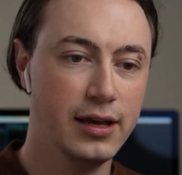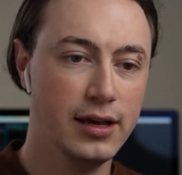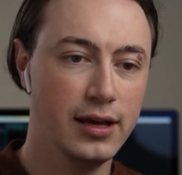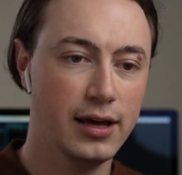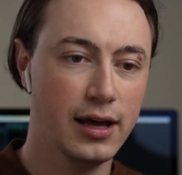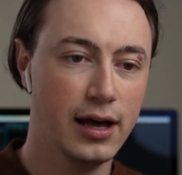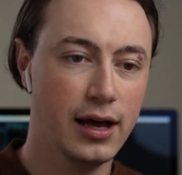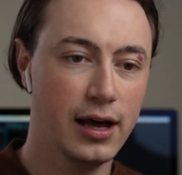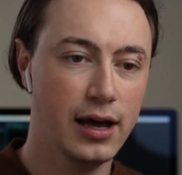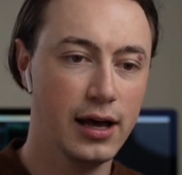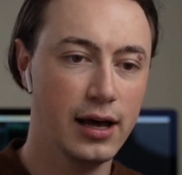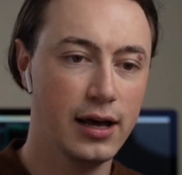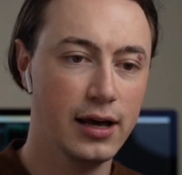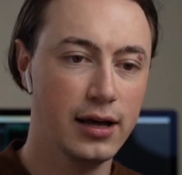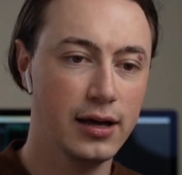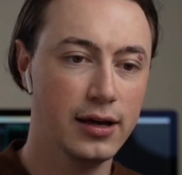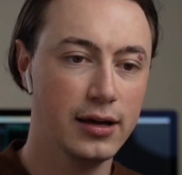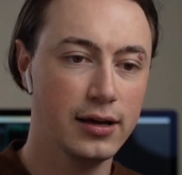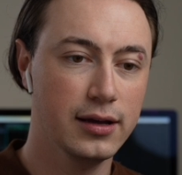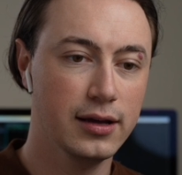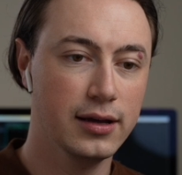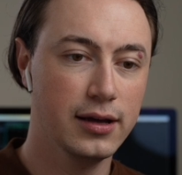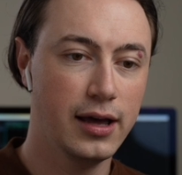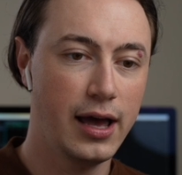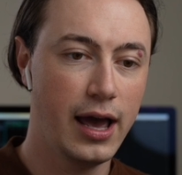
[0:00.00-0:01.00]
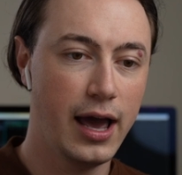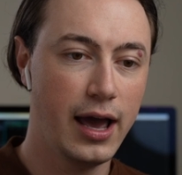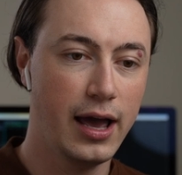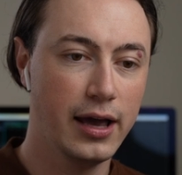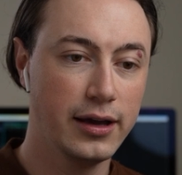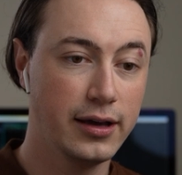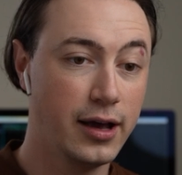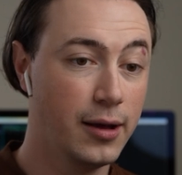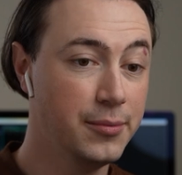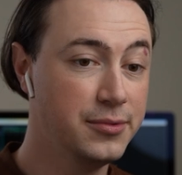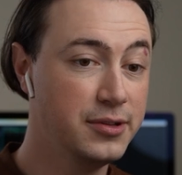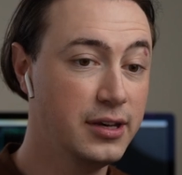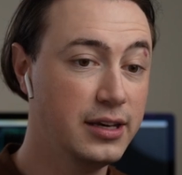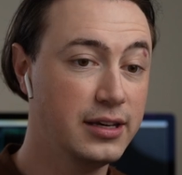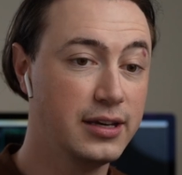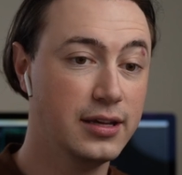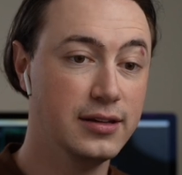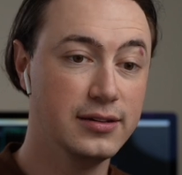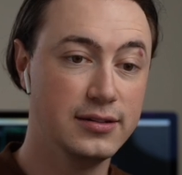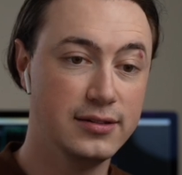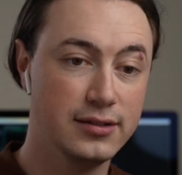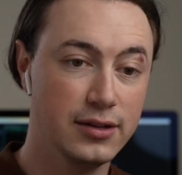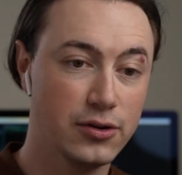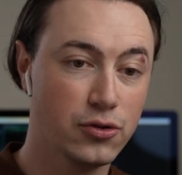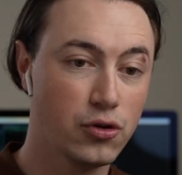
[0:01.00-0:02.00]
comes in
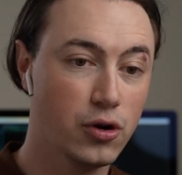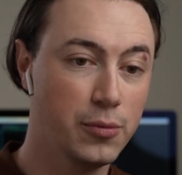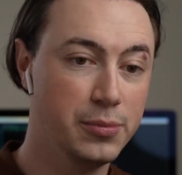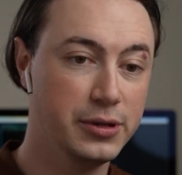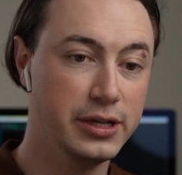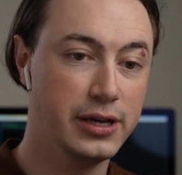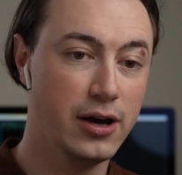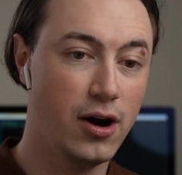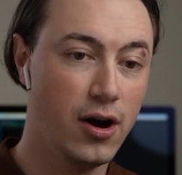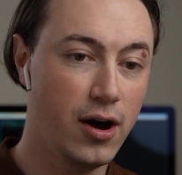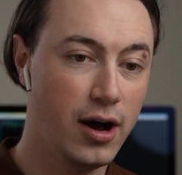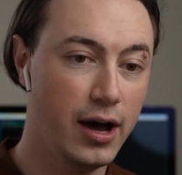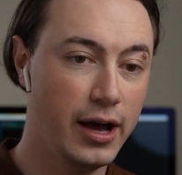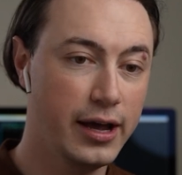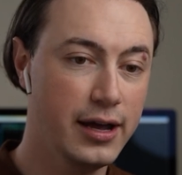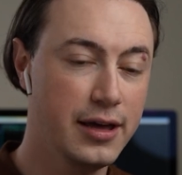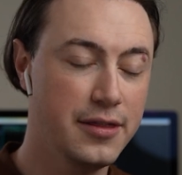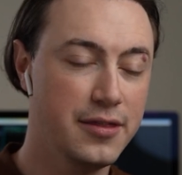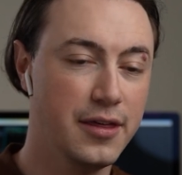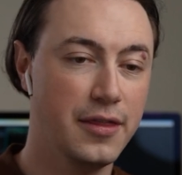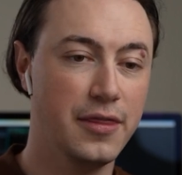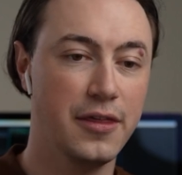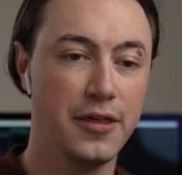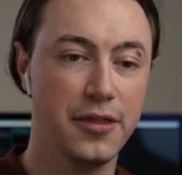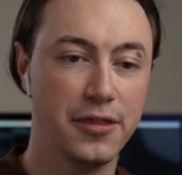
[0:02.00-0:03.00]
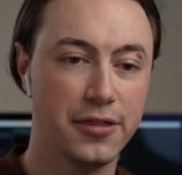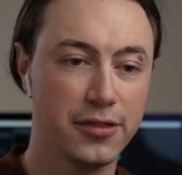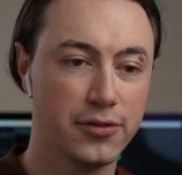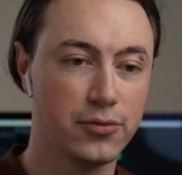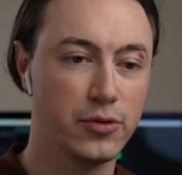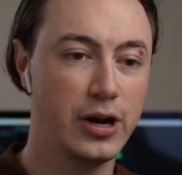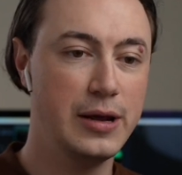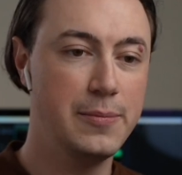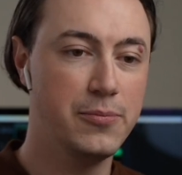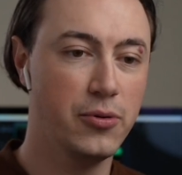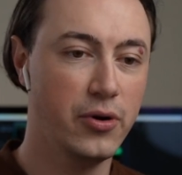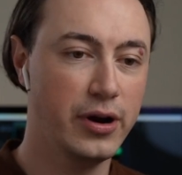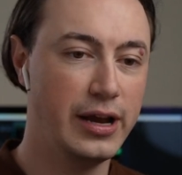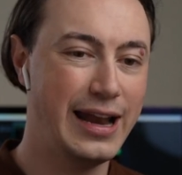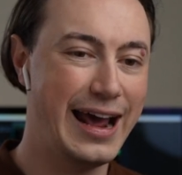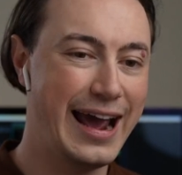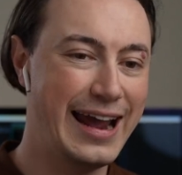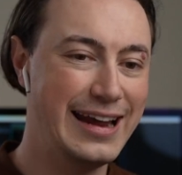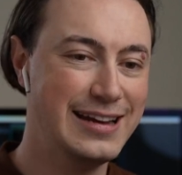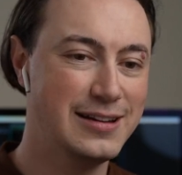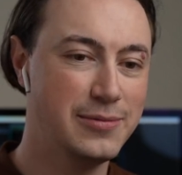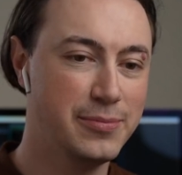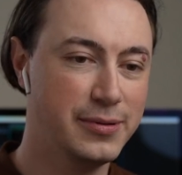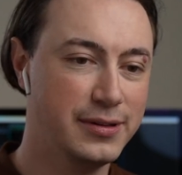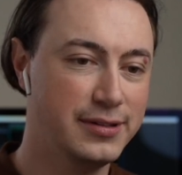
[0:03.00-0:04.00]
considerably higher than the
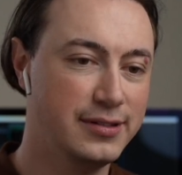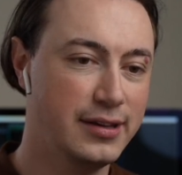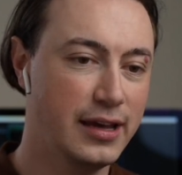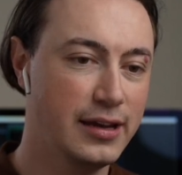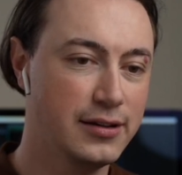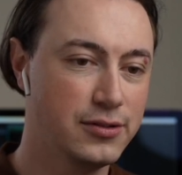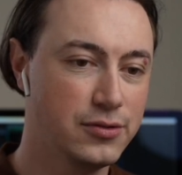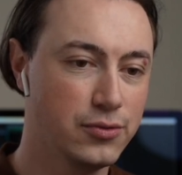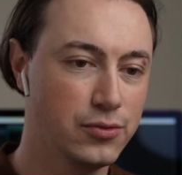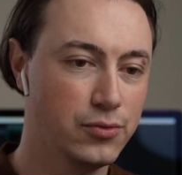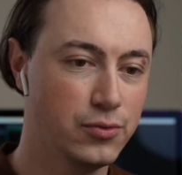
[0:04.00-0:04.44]
3.8%